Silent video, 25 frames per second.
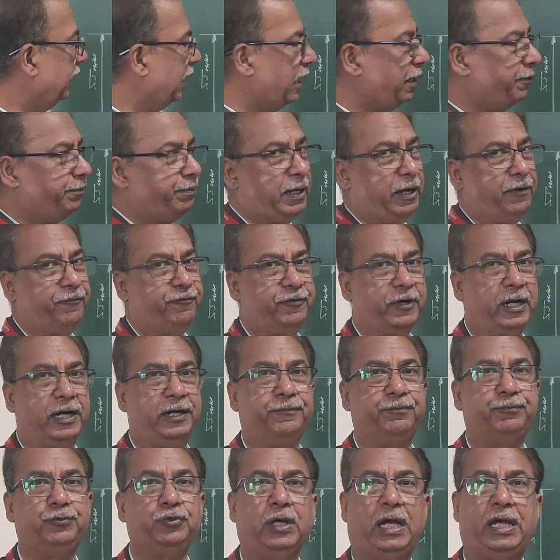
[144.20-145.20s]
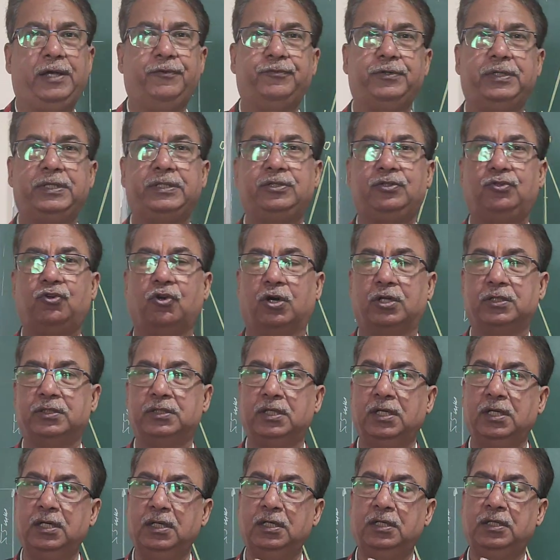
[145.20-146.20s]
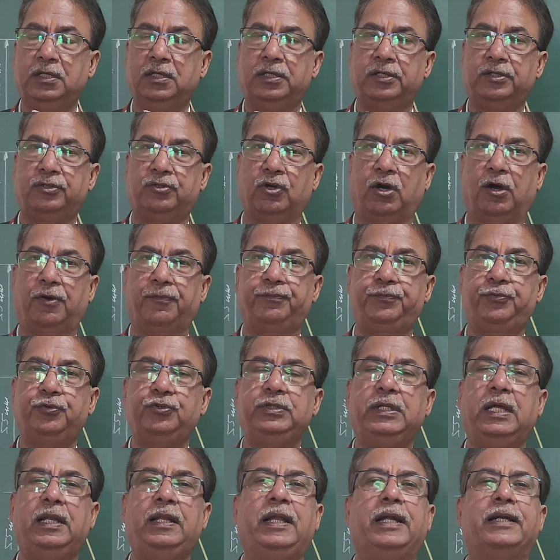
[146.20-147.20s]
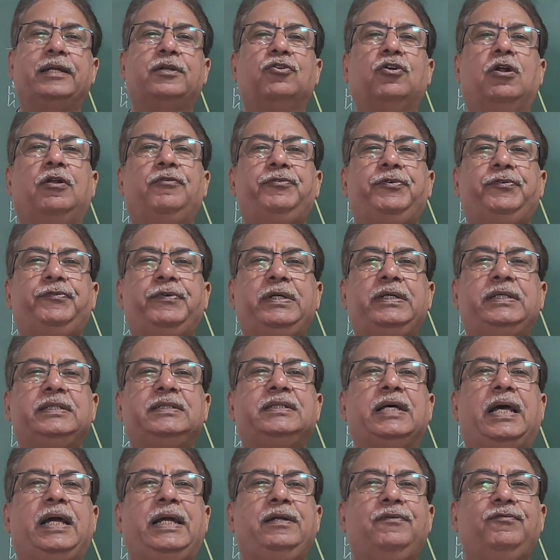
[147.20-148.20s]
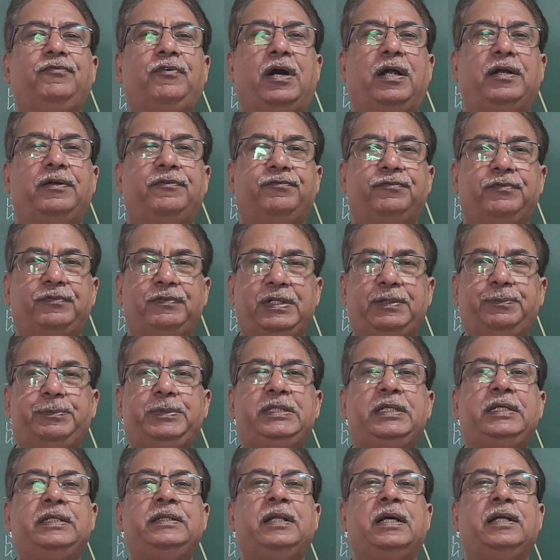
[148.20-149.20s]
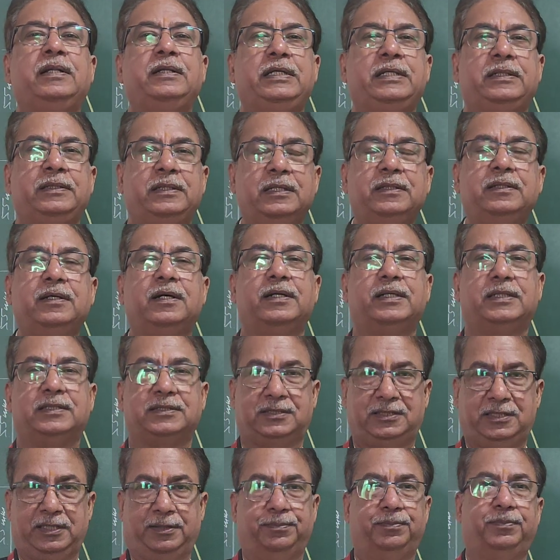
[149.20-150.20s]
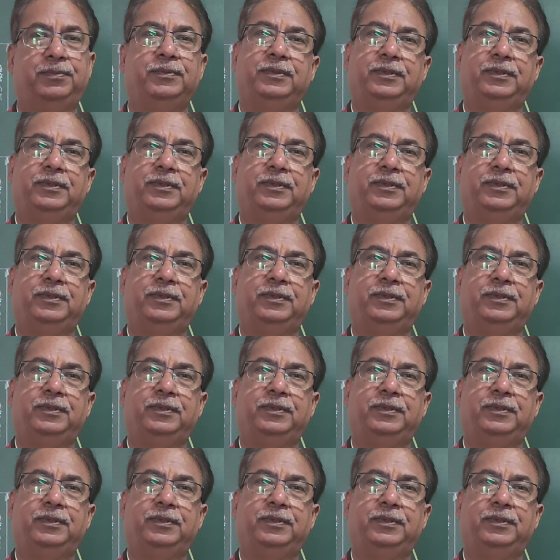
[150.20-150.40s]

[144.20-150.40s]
the help of front view I will draw the top view. Then later on we will decide what will be in the third step.